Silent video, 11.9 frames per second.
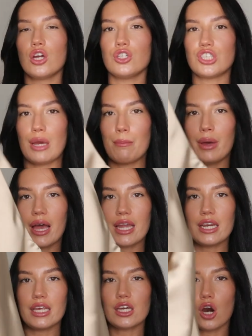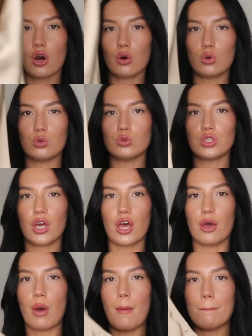champagne gold
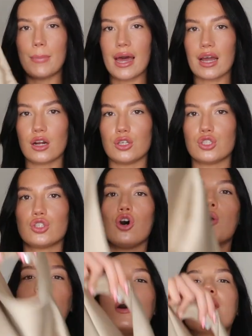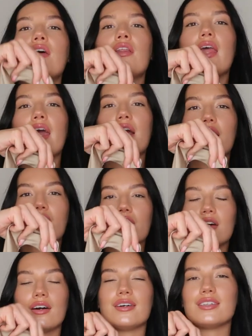um, backless top and the neck,
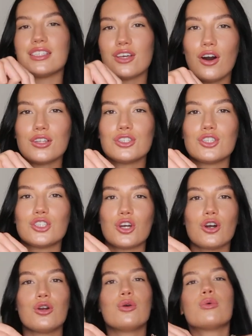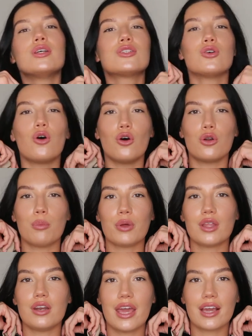it's hard to show when it's not on,
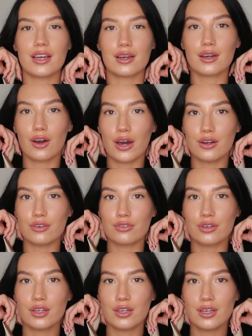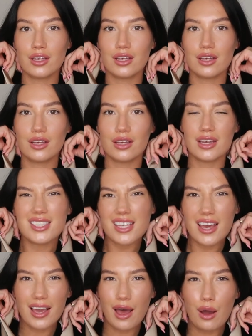but the neck kind of, is
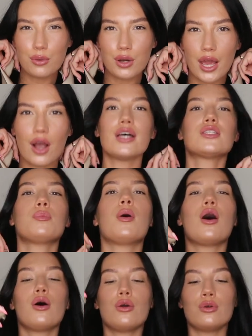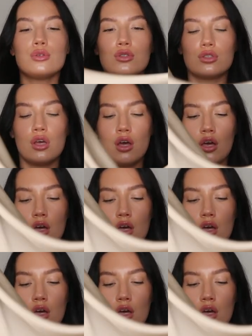it a cow neck I suppose?